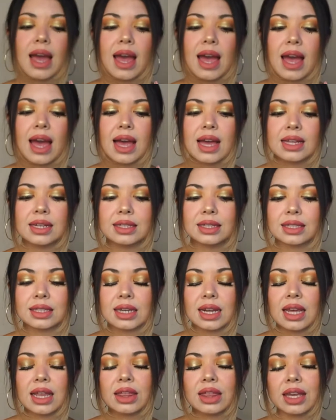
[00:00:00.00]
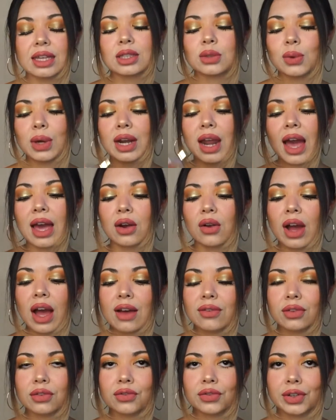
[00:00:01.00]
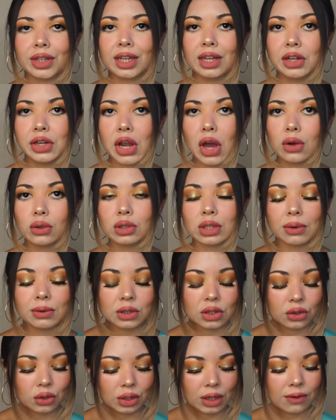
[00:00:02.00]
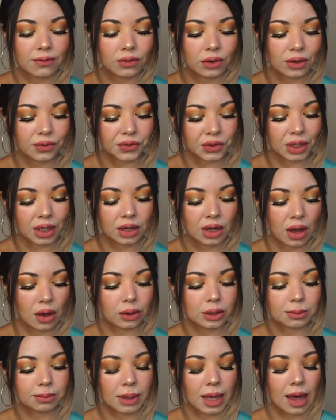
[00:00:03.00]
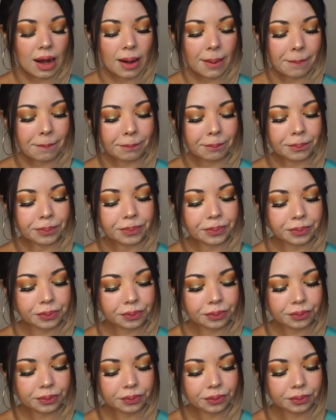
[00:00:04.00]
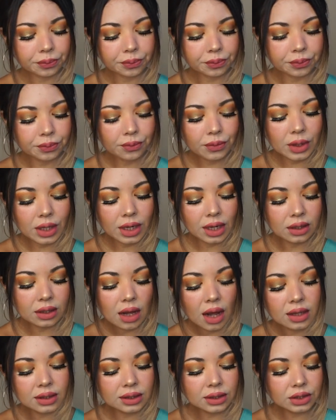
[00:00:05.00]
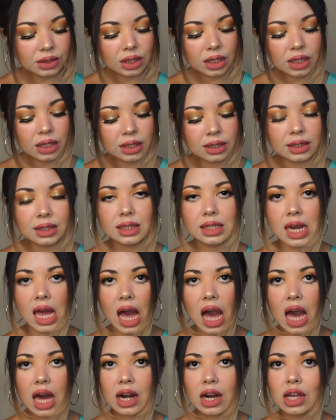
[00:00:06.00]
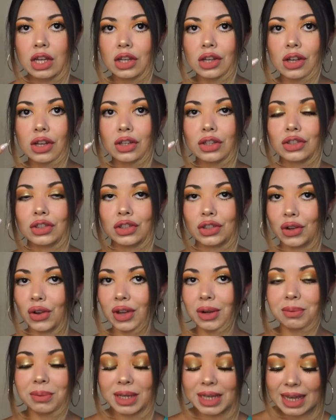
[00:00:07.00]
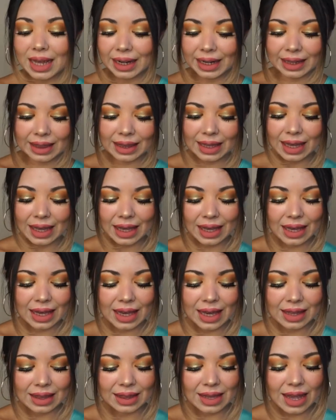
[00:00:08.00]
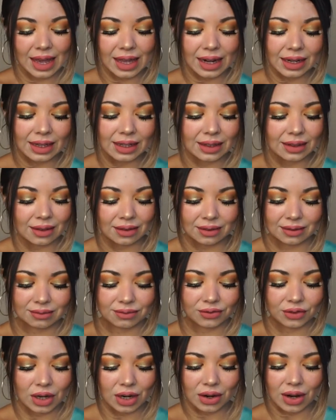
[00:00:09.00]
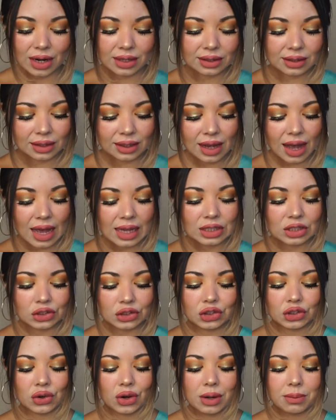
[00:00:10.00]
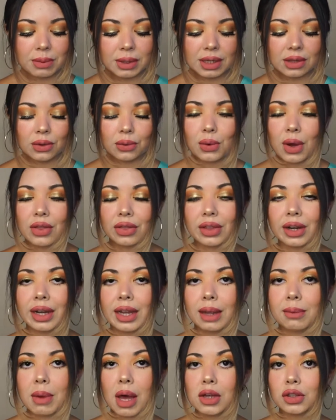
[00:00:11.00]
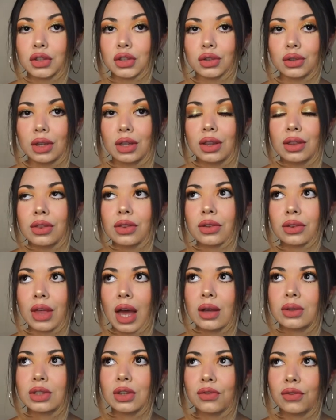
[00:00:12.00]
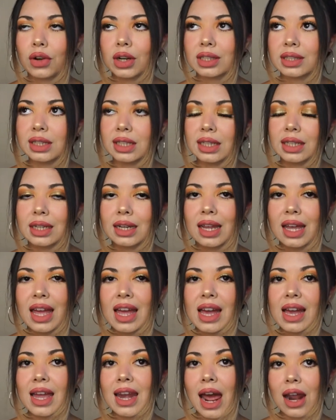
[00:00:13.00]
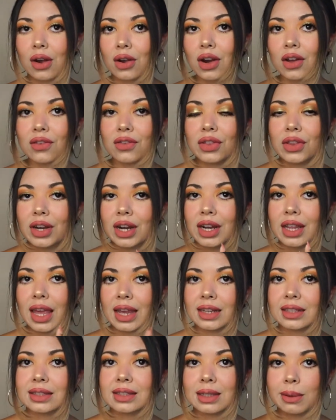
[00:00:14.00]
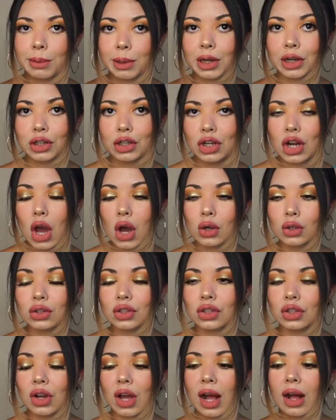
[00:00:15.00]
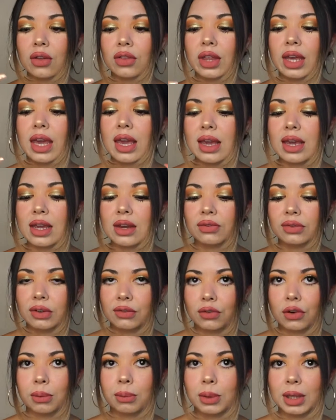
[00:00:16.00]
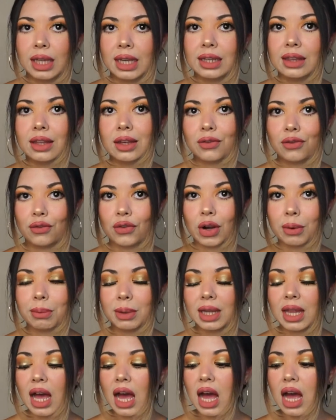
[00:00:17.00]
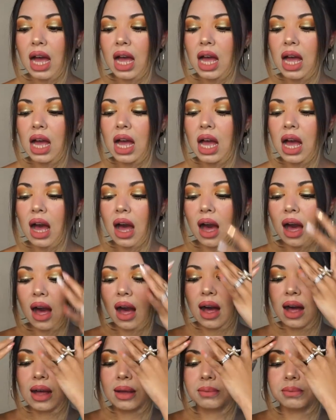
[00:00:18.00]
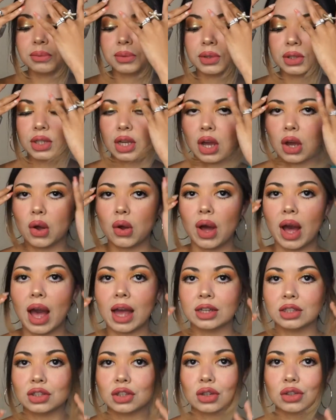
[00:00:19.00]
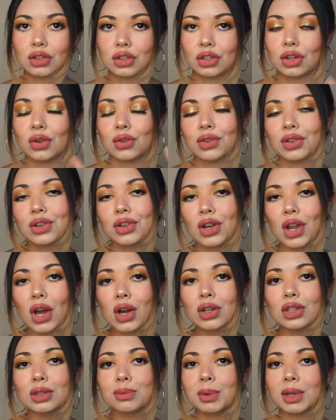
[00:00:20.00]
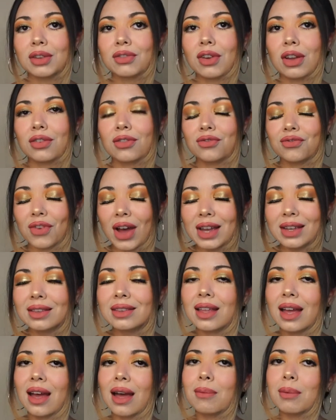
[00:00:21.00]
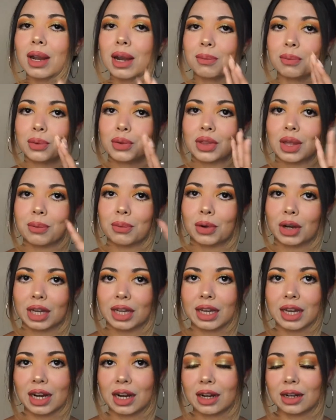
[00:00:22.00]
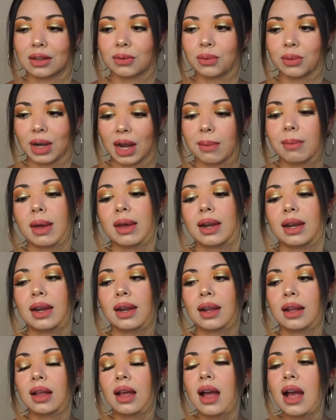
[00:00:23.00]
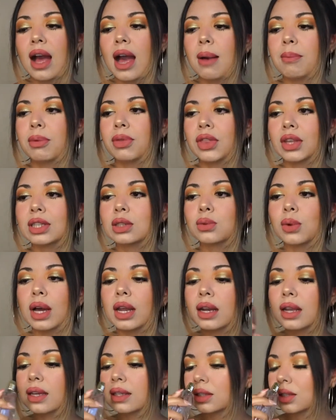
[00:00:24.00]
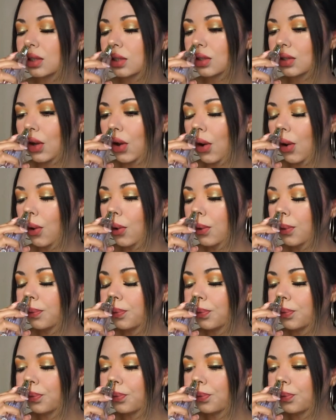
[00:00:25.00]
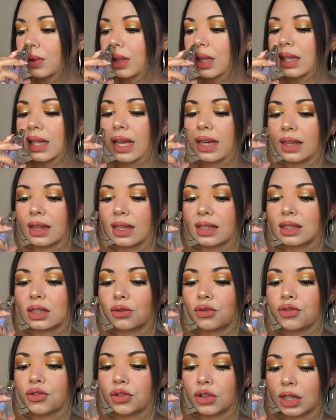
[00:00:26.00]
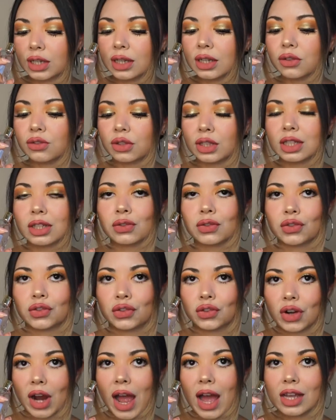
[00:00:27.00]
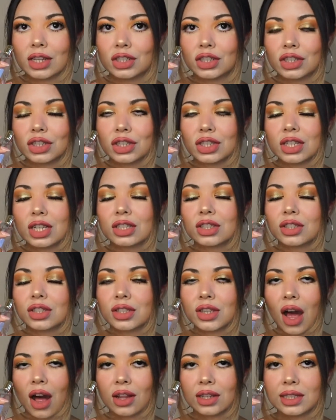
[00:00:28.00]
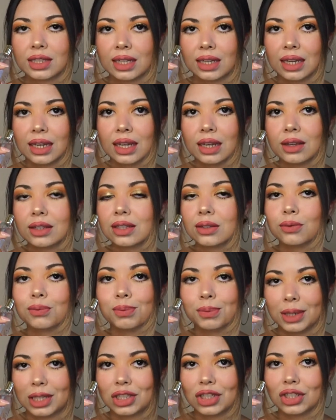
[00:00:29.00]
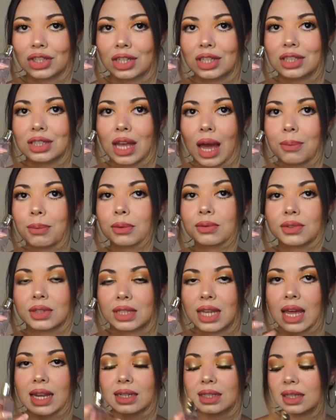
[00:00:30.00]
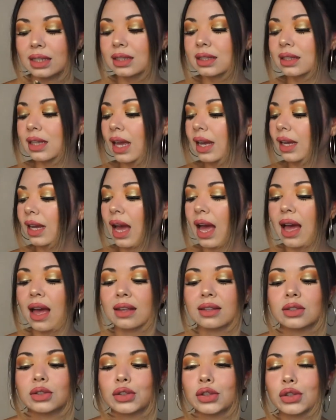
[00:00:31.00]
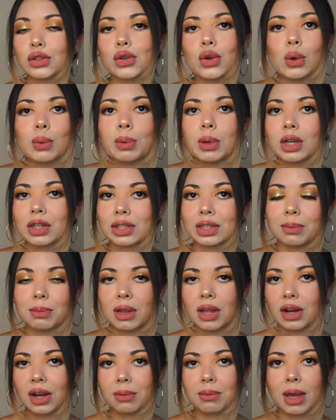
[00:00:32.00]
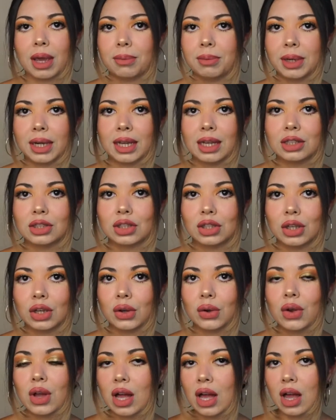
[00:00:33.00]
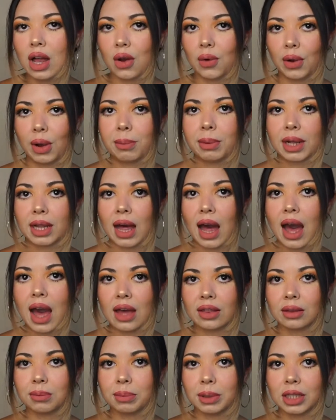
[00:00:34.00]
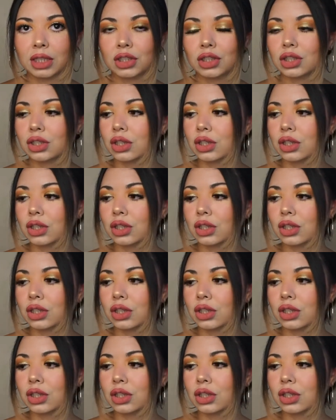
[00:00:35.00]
And this one, I don't have the freaking notes. I was looking for the freaking notes, but Hollister is not showing me anything. And then Fragrantica is just showing me the one that came out in 2014, and I don't know if they're like similar notes. You know how they reformulate the formula. So I don't know the notes, but if I find them, I'm gonna put them right here when I'm editing. But this one, it's so like this really fresh, salty, beachy type of scent. It's like super similar in my opinion to Replica at the beach.